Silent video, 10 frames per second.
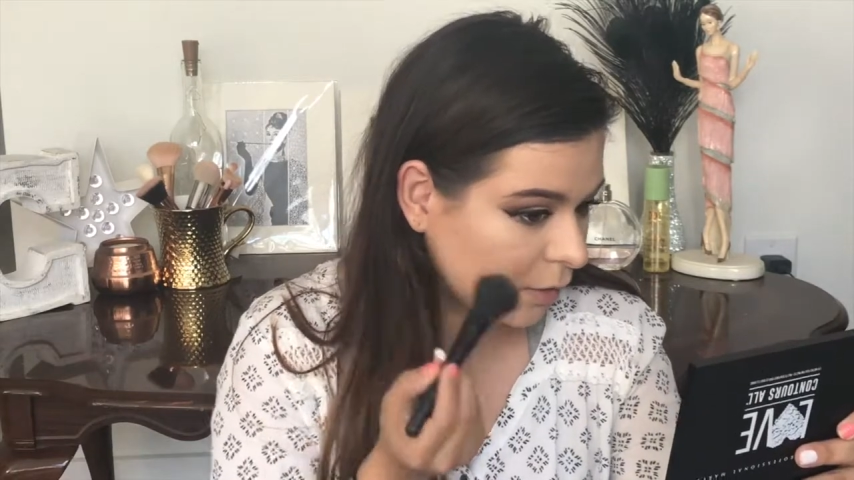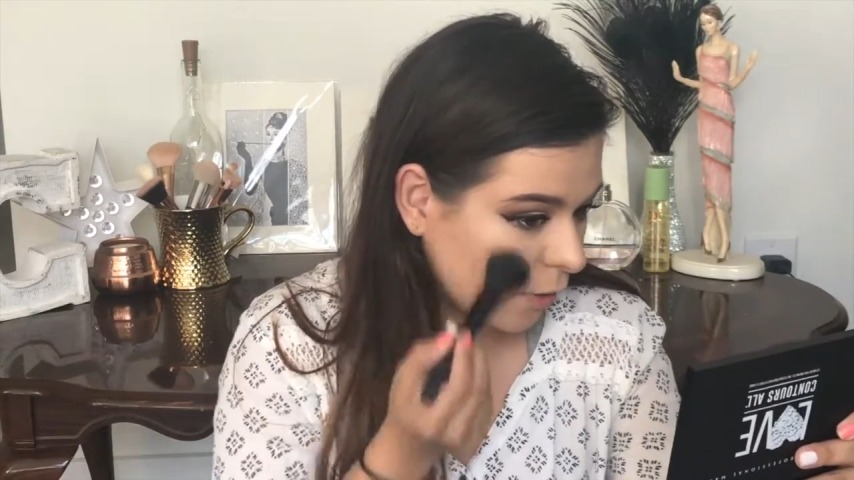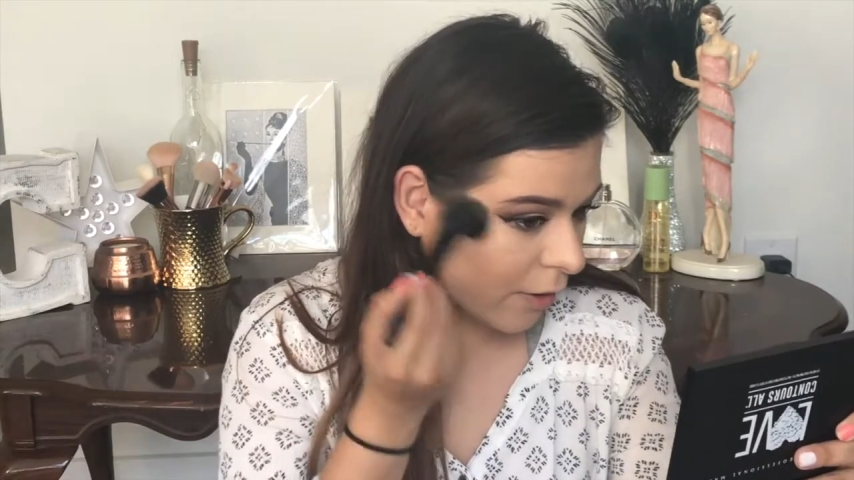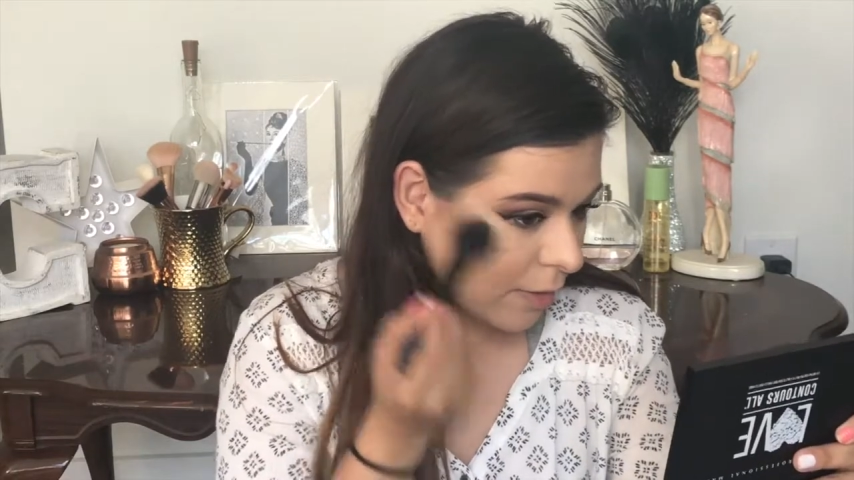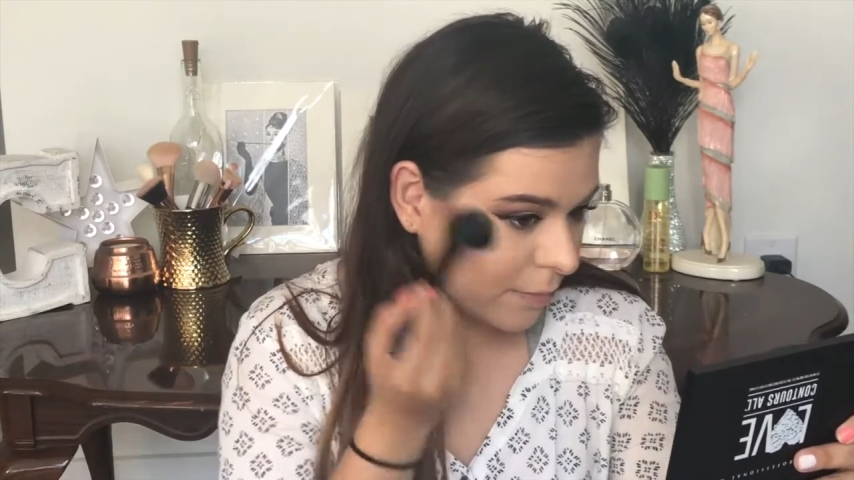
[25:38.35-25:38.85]

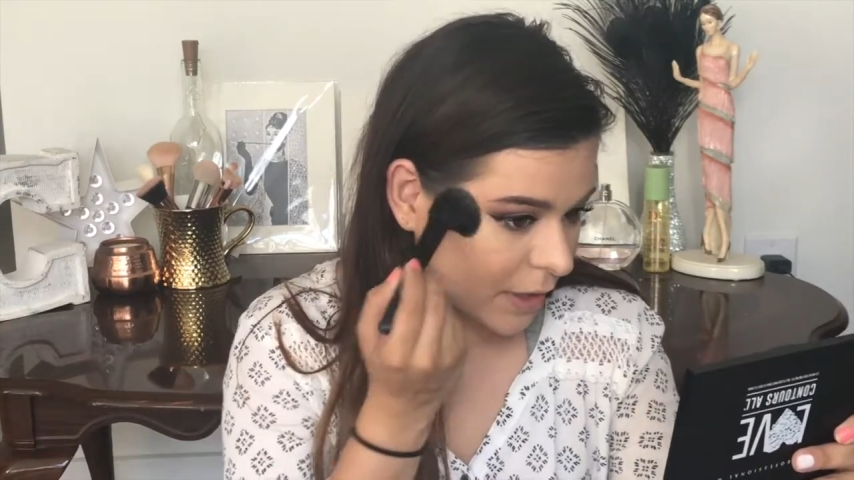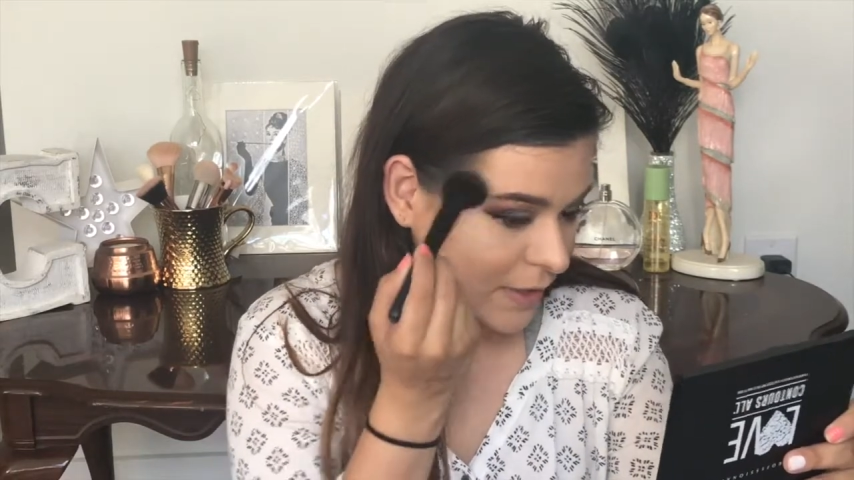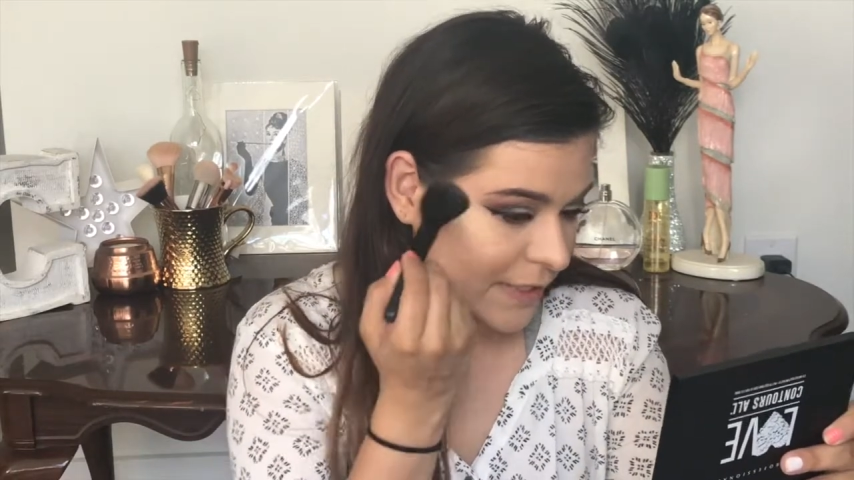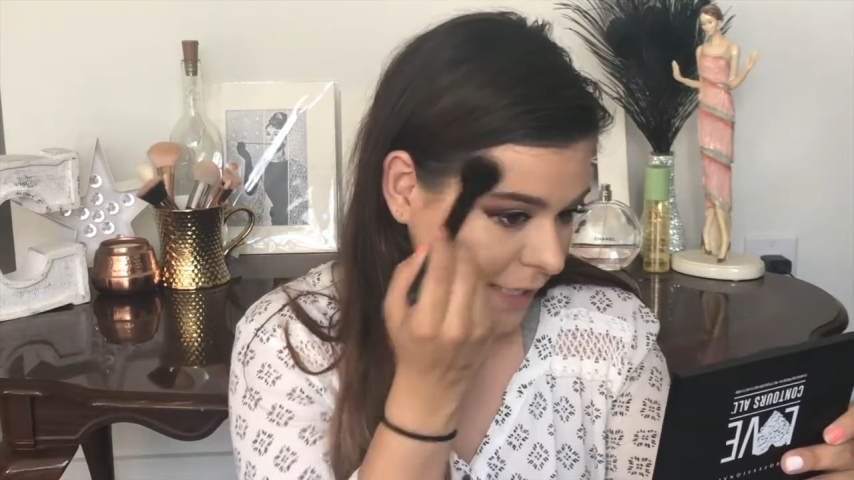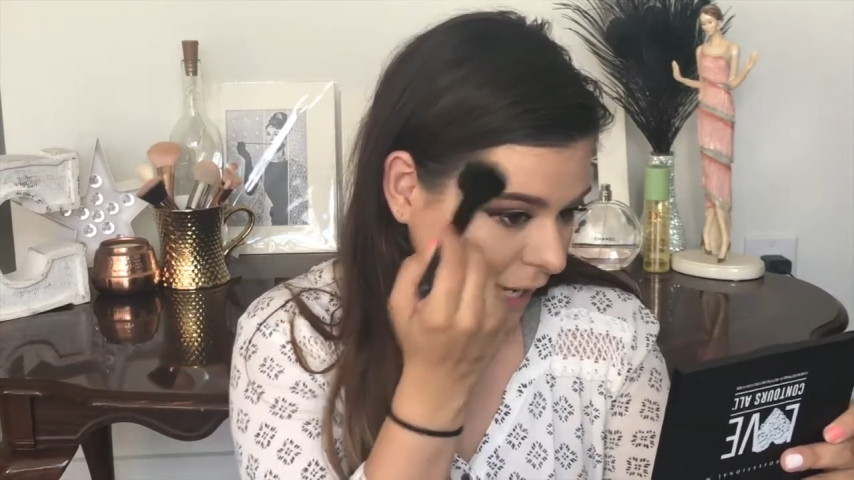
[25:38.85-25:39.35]
Laura
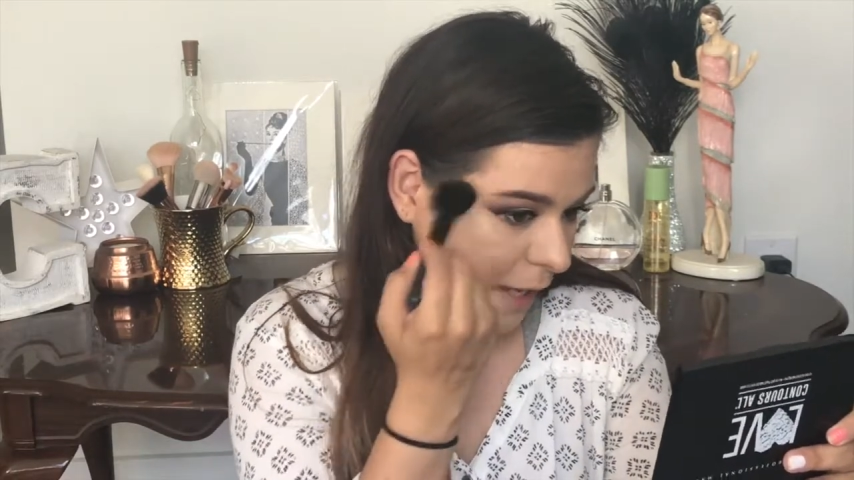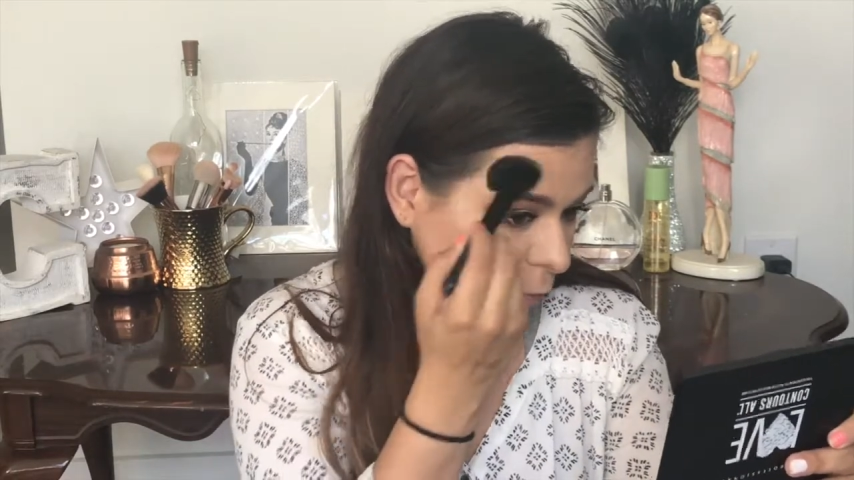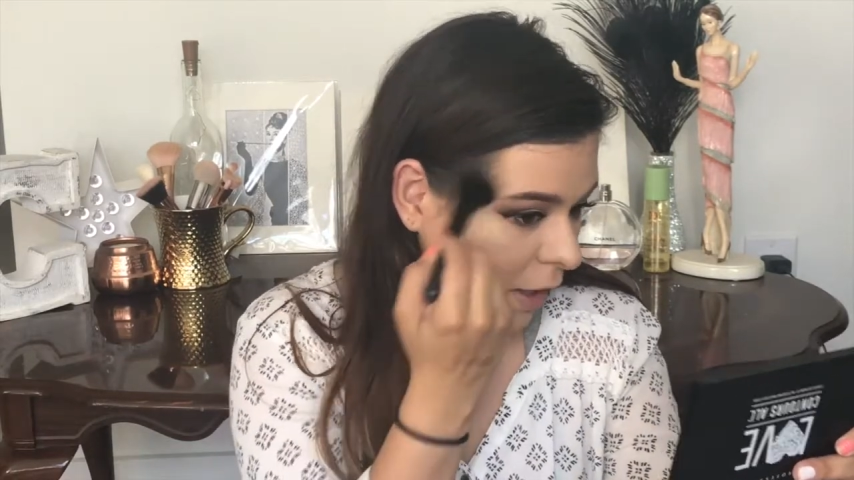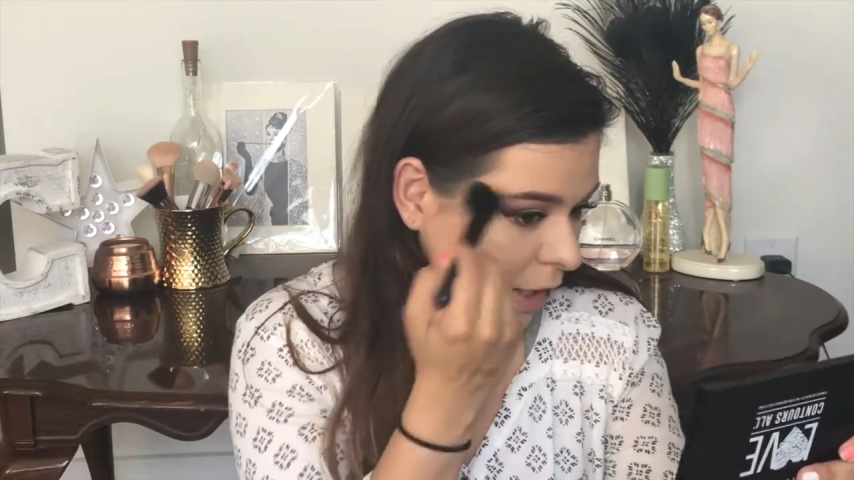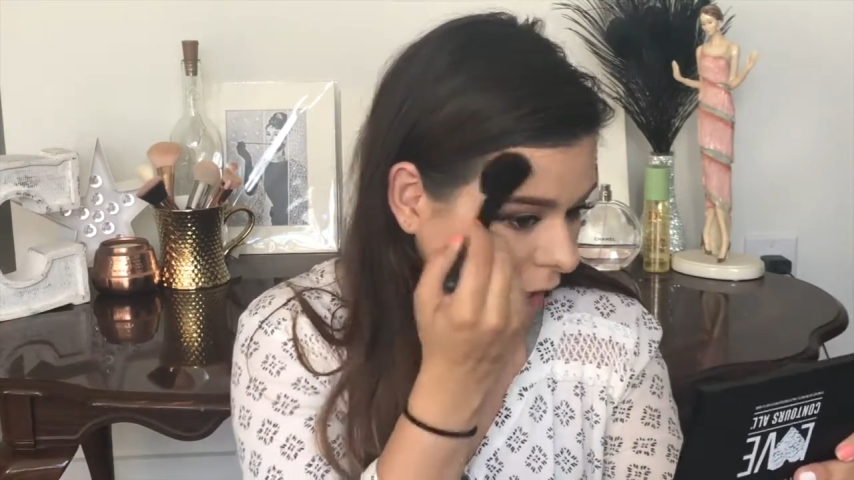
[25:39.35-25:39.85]
Mercier
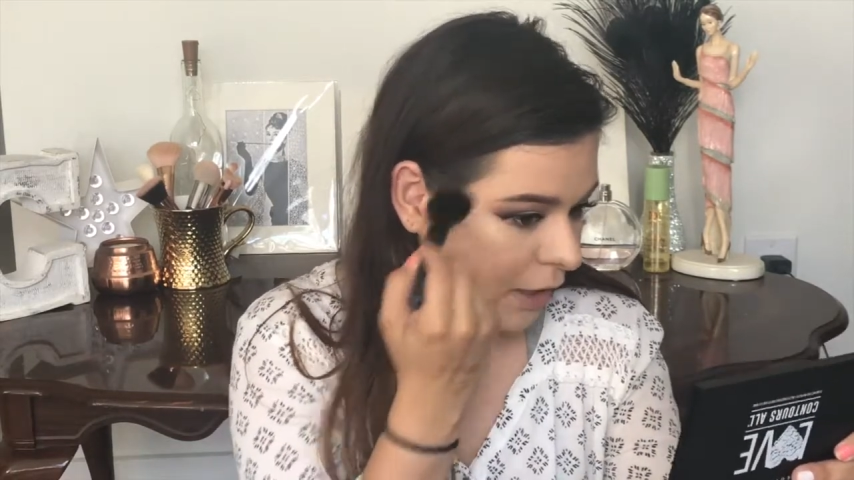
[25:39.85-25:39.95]
one